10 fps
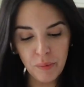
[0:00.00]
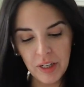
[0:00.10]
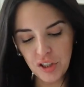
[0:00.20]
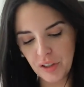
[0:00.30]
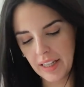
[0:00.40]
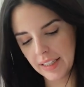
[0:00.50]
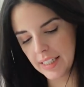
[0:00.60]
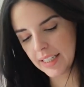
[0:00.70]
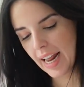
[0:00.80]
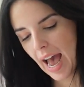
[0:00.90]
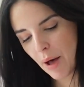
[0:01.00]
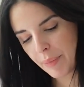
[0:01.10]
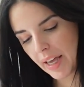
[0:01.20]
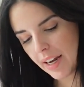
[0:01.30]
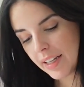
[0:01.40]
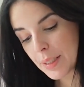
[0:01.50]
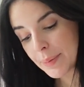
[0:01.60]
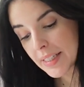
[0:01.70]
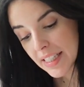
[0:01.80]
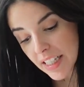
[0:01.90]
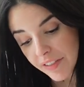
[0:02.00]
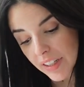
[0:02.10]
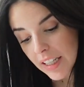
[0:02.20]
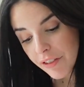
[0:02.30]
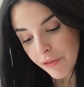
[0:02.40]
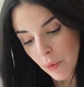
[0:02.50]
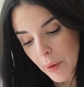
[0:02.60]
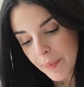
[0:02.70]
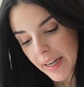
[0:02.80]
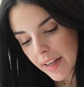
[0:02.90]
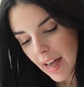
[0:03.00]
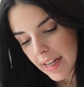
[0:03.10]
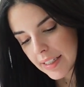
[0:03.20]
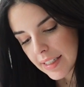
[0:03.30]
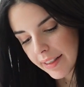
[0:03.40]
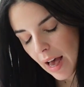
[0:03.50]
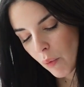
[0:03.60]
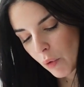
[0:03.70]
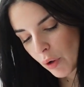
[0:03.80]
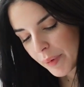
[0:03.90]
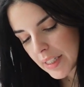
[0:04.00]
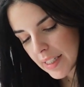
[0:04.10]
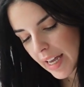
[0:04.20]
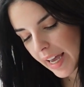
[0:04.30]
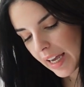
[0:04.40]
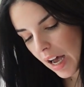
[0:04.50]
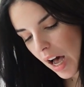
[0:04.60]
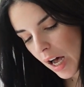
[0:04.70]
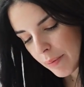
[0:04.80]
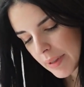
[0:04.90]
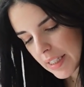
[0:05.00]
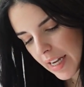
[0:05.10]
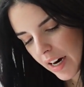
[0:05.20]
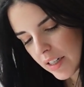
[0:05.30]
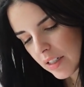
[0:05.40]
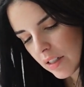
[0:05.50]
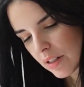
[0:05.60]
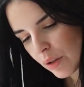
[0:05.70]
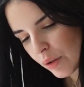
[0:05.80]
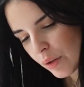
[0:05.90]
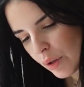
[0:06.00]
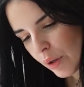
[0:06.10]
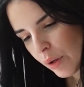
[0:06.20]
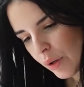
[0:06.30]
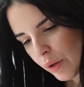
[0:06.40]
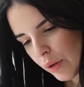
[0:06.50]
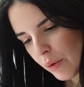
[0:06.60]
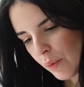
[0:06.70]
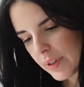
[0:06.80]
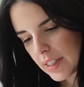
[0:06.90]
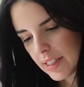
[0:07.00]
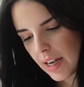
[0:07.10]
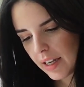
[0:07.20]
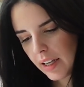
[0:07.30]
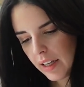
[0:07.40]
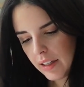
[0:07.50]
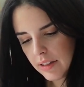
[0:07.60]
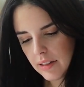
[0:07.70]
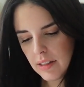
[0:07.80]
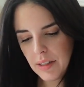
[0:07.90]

make sure that doesn't happen, specifically for my guests that will be staying upstairs. 1 second.